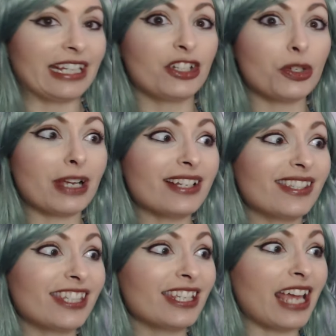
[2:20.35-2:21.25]
And did you guys
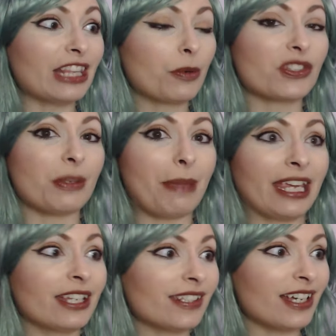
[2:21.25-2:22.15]
see that? There was a
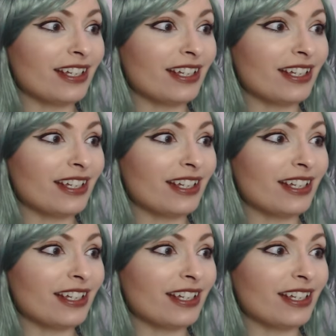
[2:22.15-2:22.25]
panda